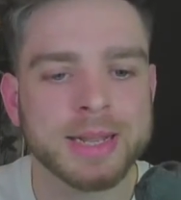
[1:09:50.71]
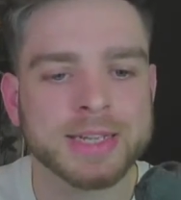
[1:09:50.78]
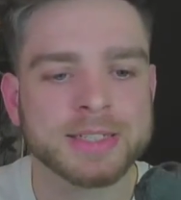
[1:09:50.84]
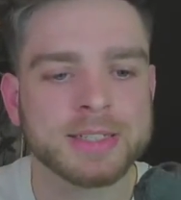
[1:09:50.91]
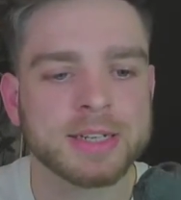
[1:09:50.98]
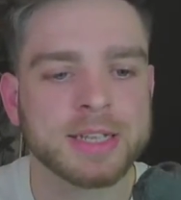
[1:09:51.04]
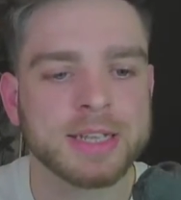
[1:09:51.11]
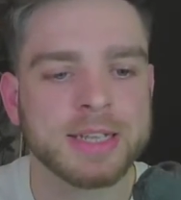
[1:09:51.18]

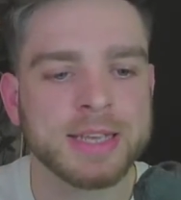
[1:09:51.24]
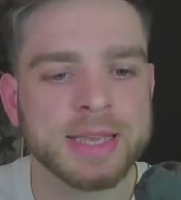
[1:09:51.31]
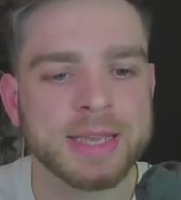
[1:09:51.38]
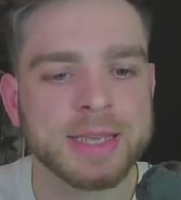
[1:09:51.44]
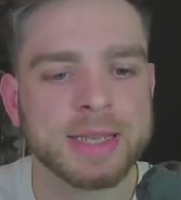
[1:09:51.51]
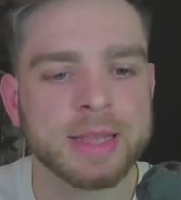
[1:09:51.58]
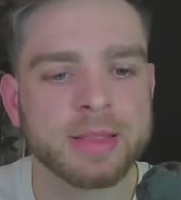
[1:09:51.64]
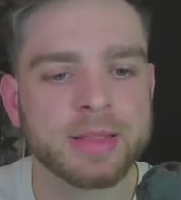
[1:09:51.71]
lasted a
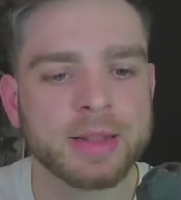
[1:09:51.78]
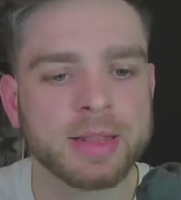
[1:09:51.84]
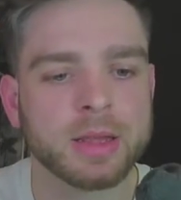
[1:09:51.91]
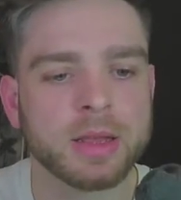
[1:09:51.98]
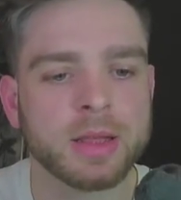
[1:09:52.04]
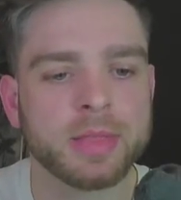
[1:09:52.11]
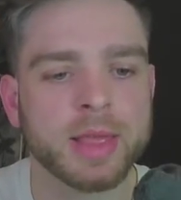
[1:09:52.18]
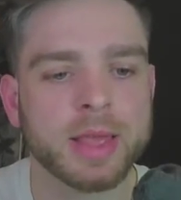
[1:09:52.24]
year,
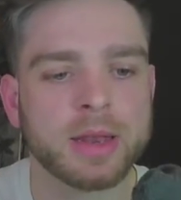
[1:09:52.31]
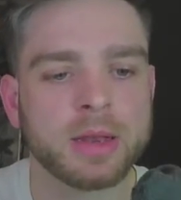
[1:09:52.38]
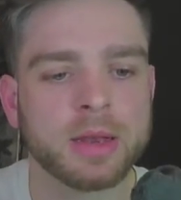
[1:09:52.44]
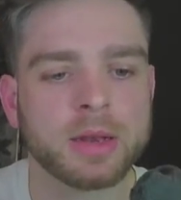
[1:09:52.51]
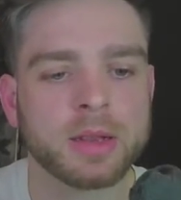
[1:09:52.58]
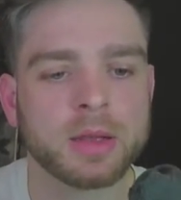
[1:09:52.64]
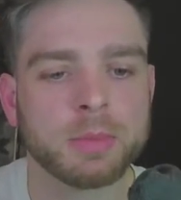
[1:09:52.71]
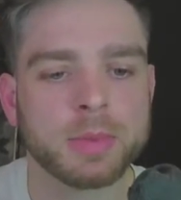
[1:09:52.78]
and
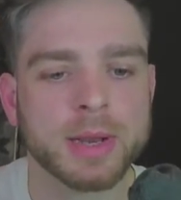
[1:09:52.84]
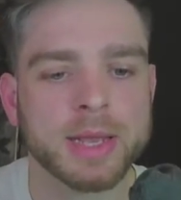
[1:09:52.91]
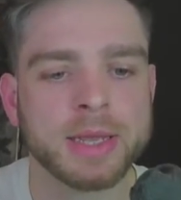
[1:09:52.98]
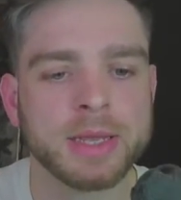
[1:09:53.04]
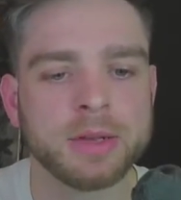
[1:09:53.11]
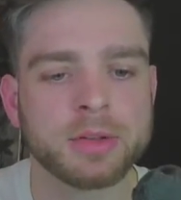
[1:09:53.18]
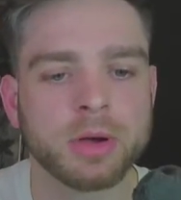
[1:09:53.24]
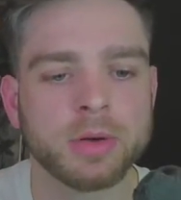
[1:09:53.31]
then
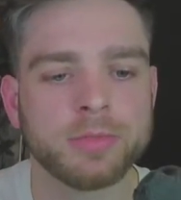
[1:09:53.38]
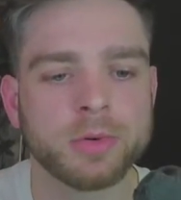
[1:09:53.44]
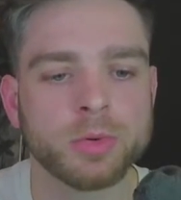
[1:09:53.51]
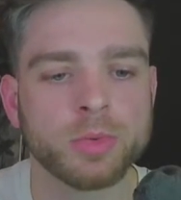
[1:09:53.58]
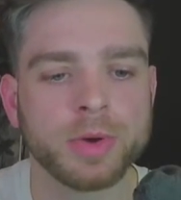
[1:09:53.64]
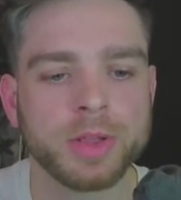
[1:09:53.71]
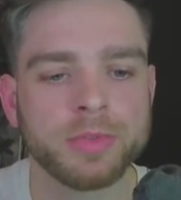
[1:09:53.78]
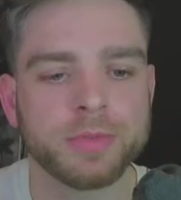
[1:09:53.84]
complained, got a full
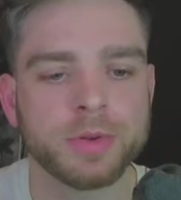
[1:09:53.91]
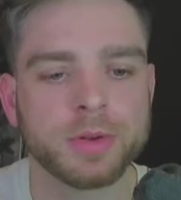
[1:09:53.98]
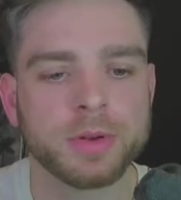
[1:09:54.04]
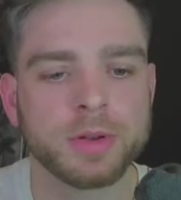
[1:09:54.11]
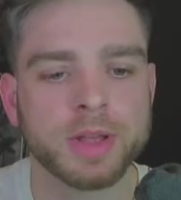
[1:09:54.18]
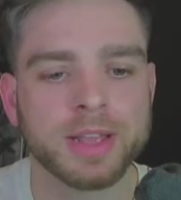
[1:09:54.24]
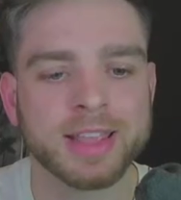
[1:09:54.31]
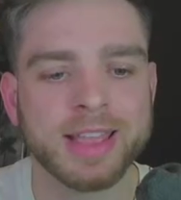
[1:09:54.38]

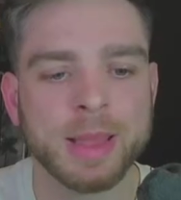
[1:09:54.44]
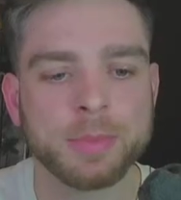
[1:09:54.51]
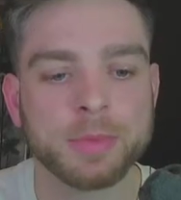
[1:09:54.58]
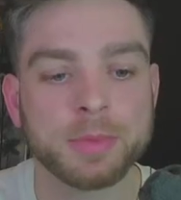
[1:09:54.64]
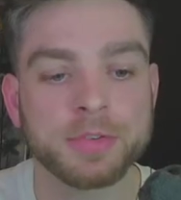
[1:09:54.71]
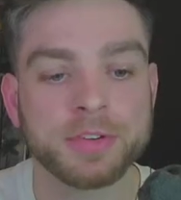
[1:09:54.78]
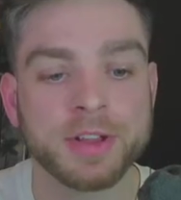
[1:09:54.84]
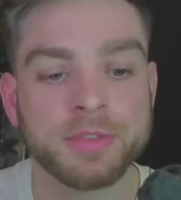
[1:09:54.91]
refund, and kept the
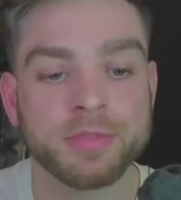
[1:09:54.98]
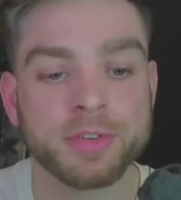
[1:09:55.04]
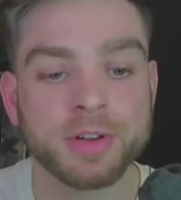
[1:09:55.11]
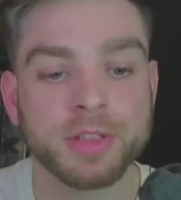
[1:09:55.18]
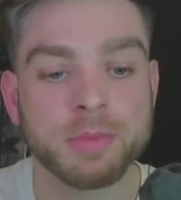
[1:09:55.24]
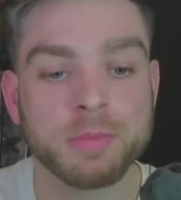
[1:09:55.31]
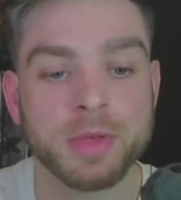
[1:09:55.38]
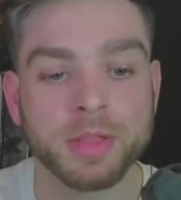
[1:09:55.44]
machine for
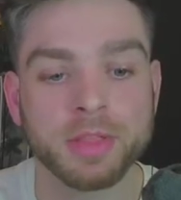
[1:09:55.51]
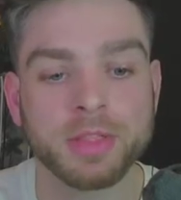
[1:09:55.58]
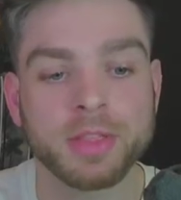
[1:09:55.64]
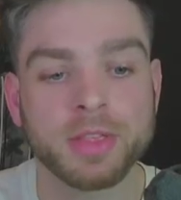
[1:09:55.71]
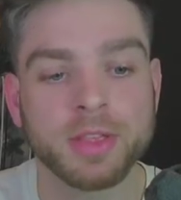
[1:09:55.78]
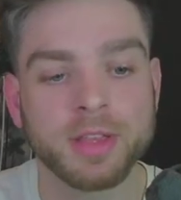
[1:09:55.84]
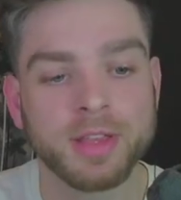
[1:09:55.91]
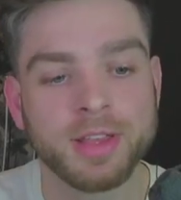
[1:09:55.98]
another
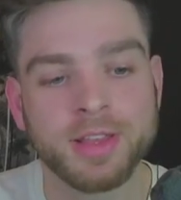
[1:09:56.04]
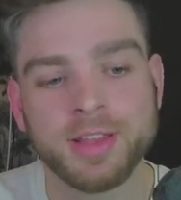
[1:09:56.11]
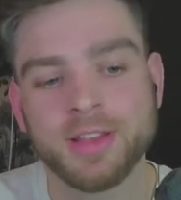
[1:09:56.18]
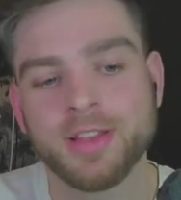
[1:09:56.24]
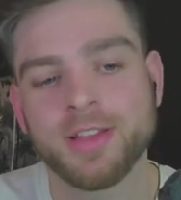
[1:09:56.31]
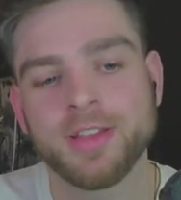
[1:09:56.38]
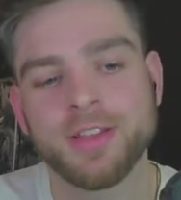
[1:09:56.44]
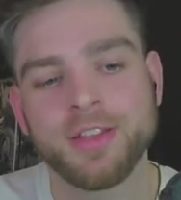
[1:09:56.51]
month.
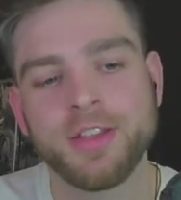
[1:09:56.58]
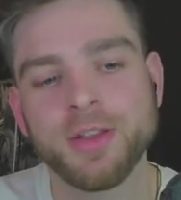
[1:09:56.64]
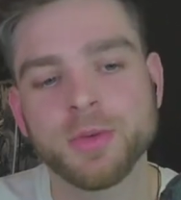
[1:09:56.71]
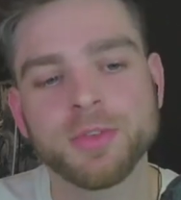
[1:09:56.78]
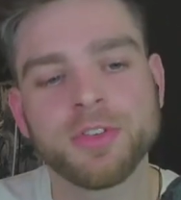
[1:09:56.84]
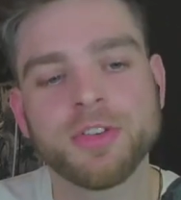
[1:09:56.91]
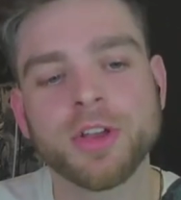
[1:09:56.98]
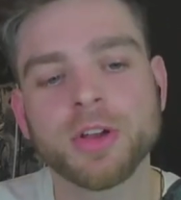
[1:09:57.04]

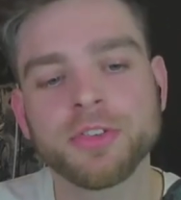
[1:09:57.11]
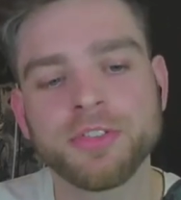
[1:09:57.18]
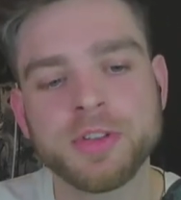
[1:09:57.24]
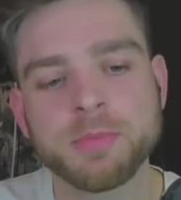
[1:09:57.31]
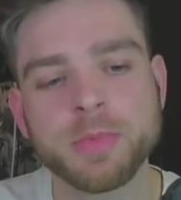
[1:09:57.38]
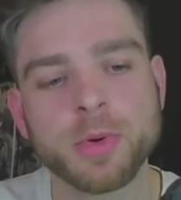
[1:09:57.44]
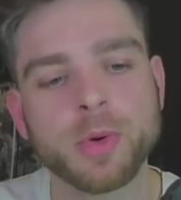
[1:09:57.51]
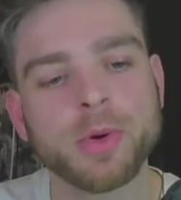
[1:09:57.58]
You dodgy
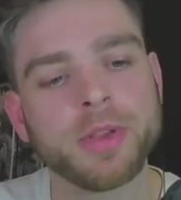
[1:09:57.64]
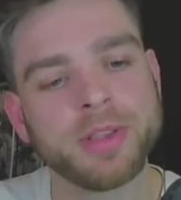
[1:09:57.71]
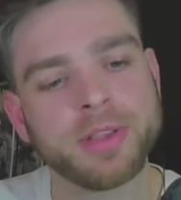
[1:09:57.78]
boy.